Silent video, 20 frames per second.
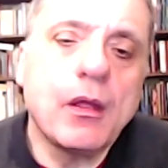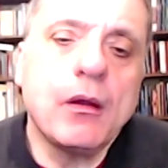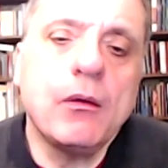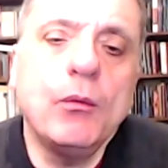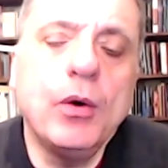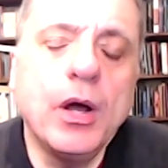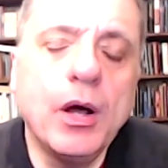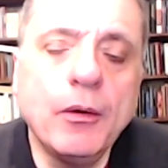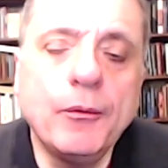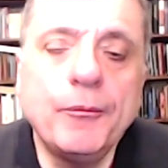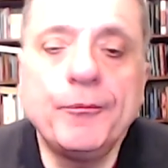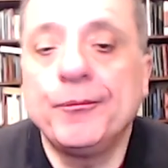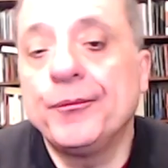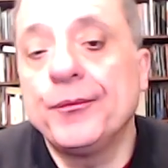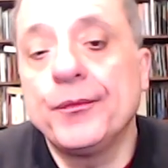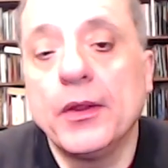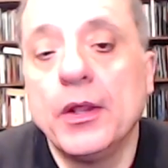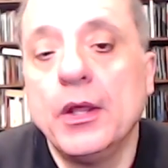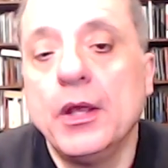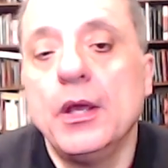well,
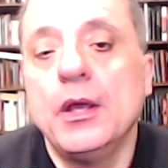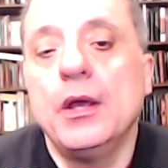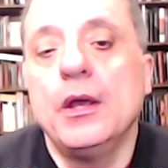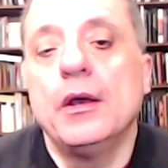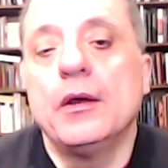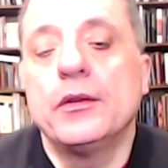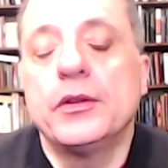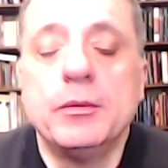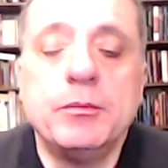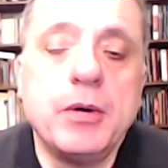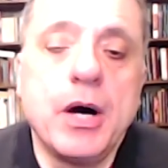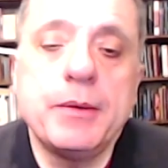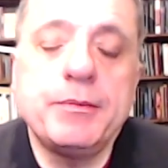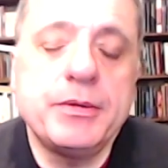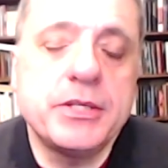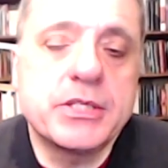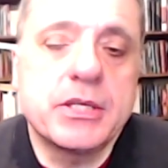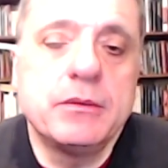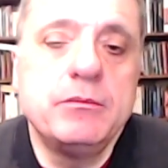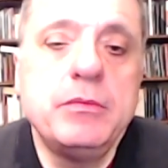there might
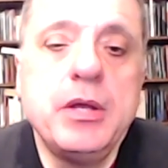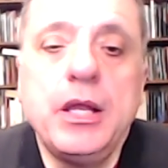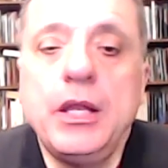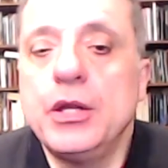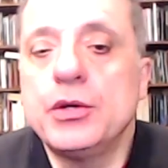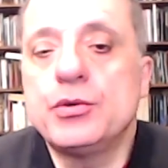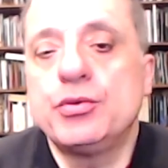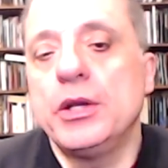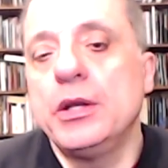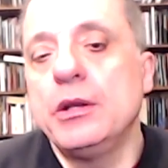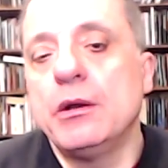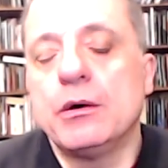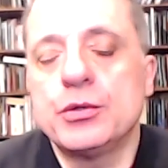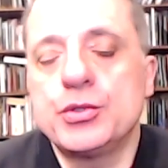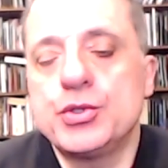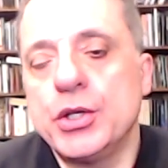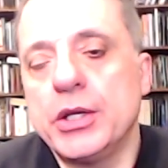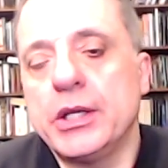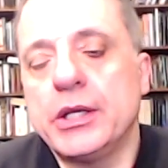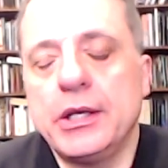be some military
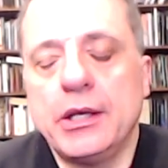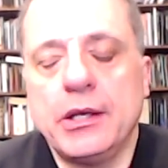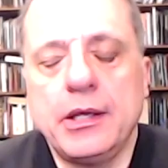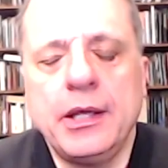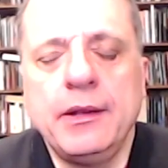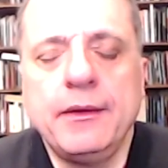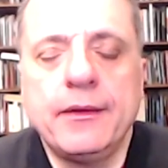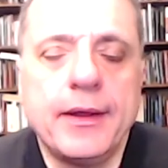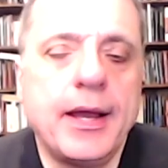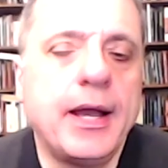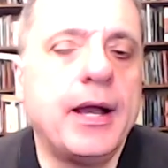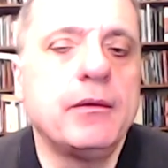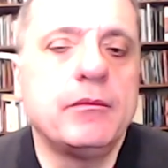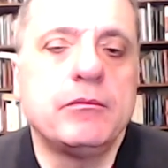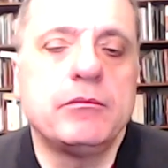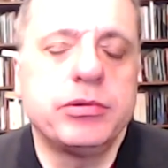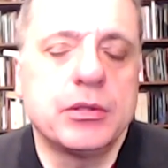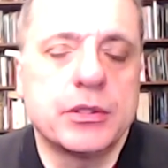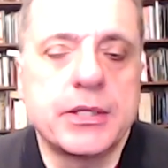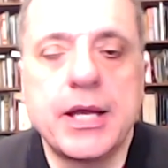logic in
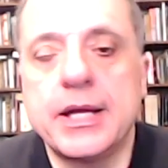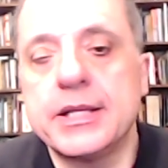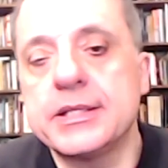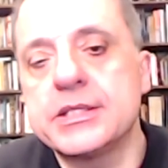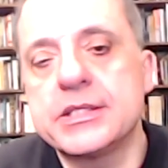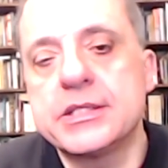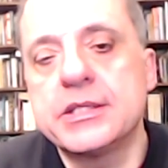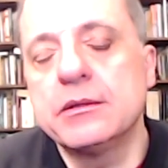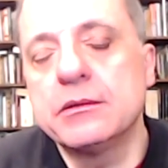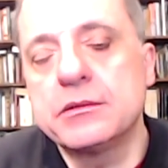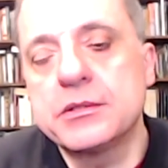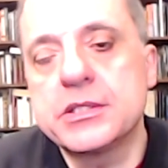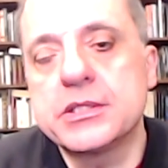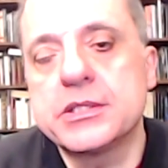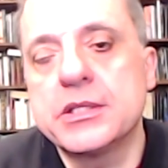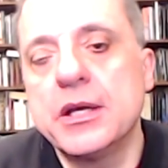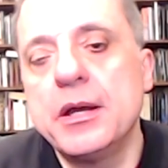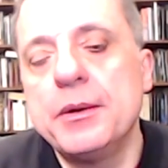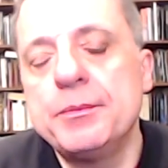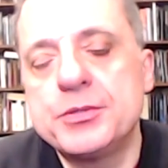that, but that still
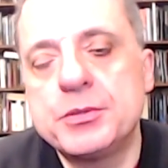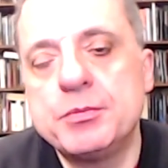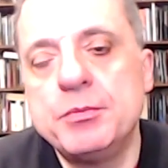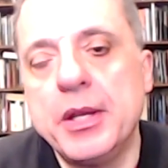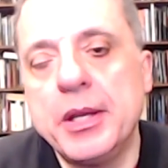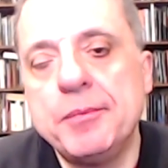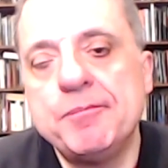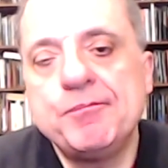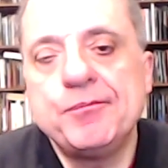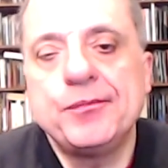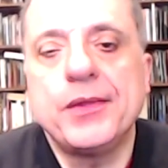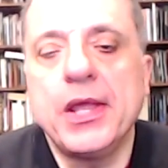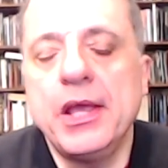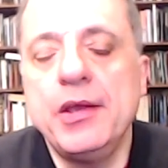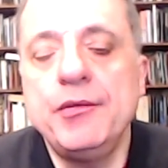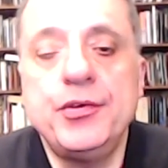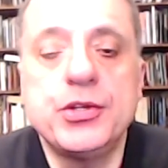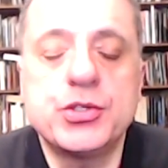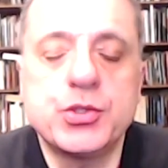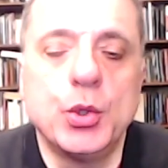disturbs me.
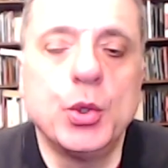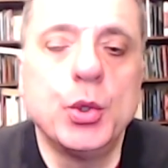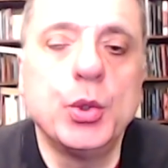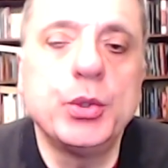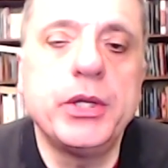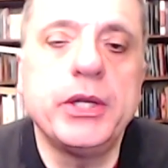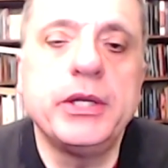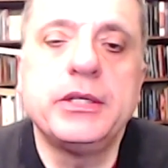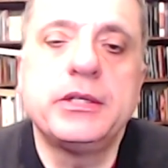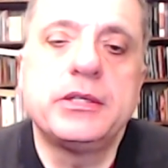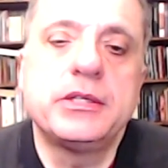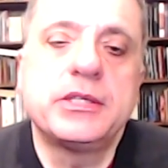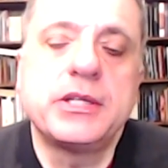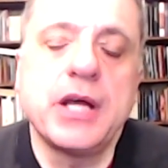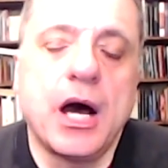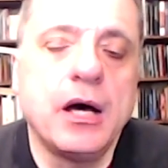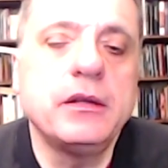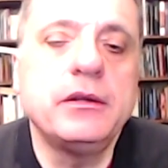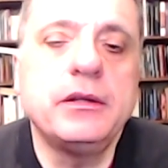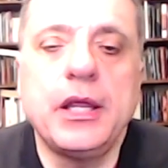If it's all
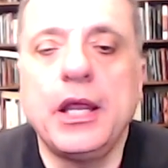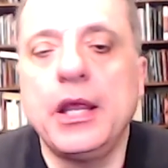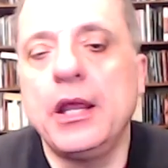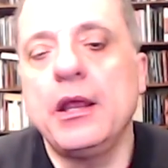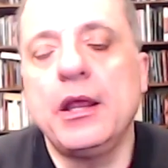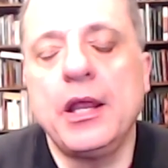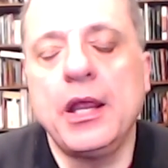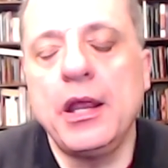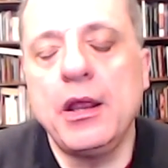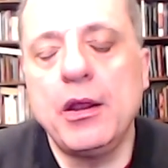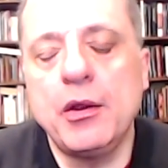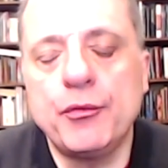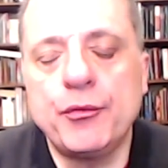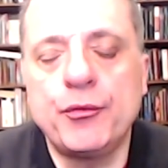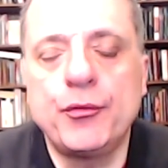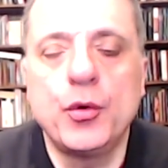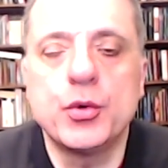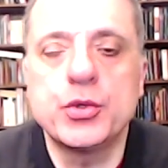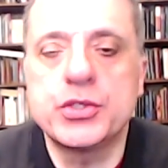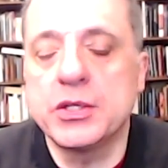done
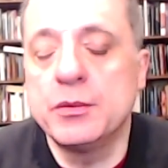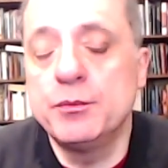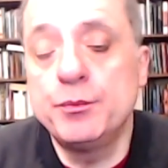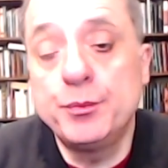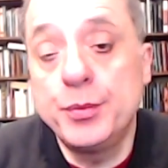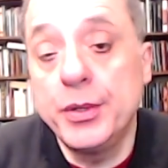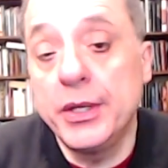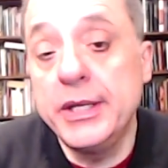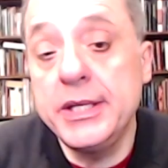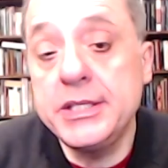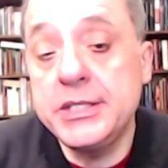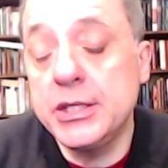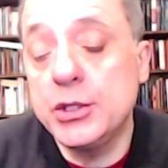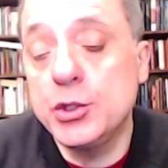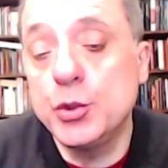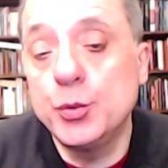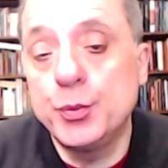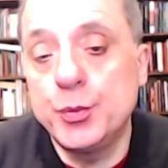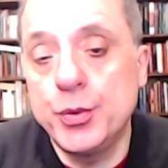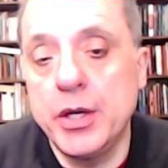for some
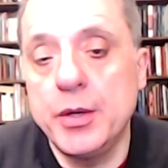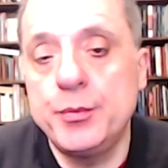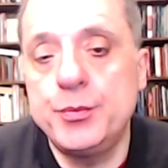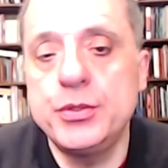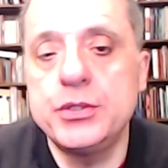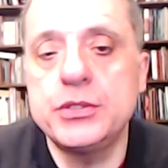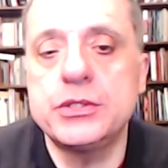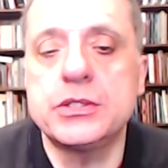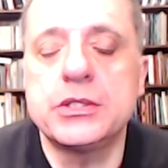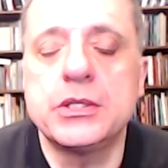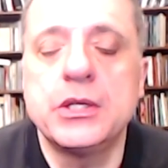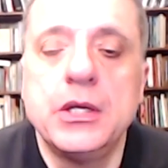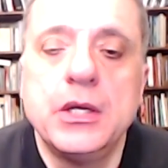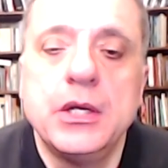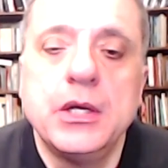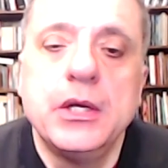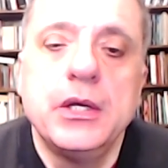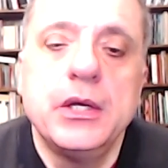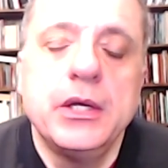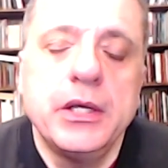political purpose,
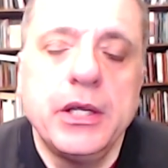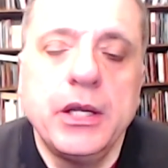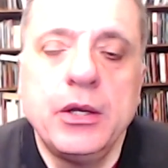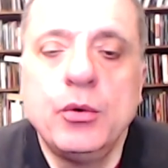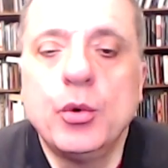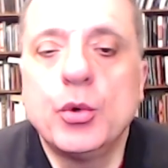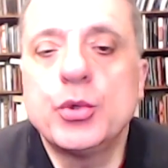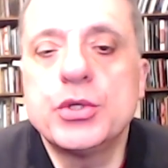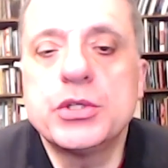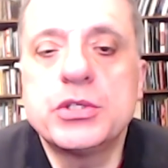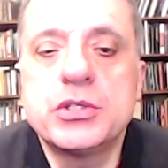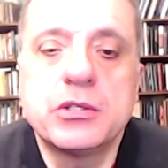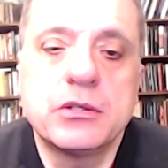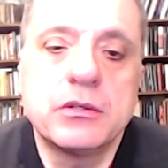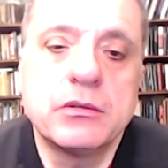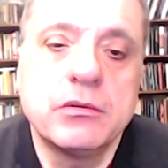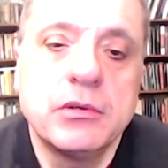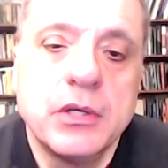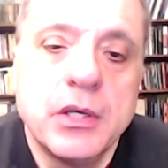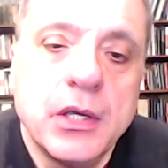in order
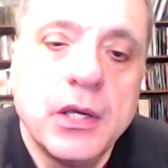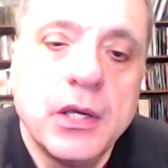to